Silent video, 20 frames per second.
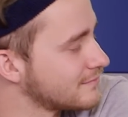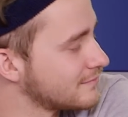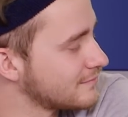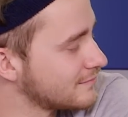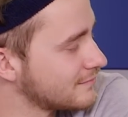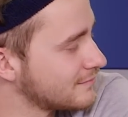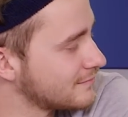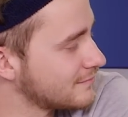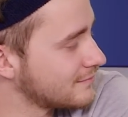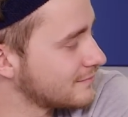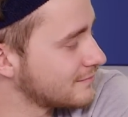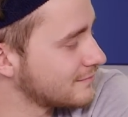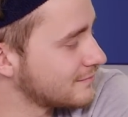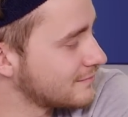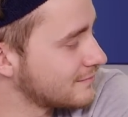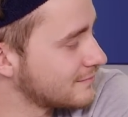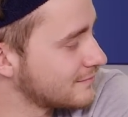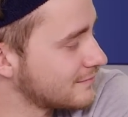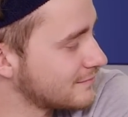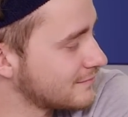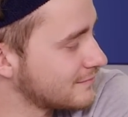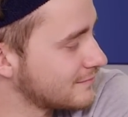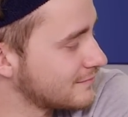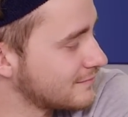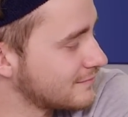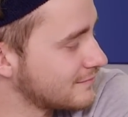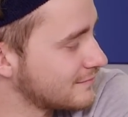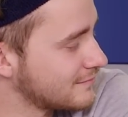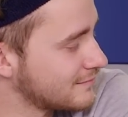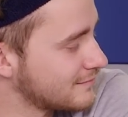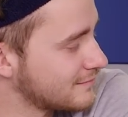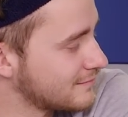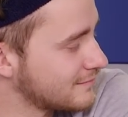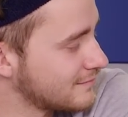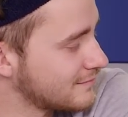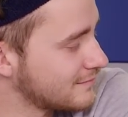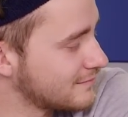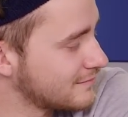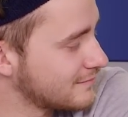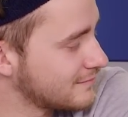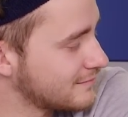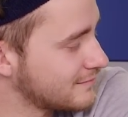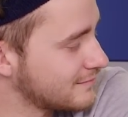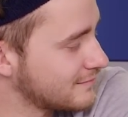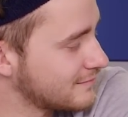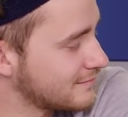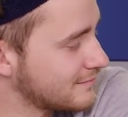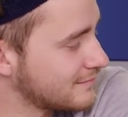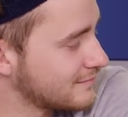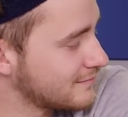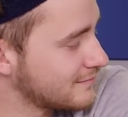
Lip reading: The person shown says nothing.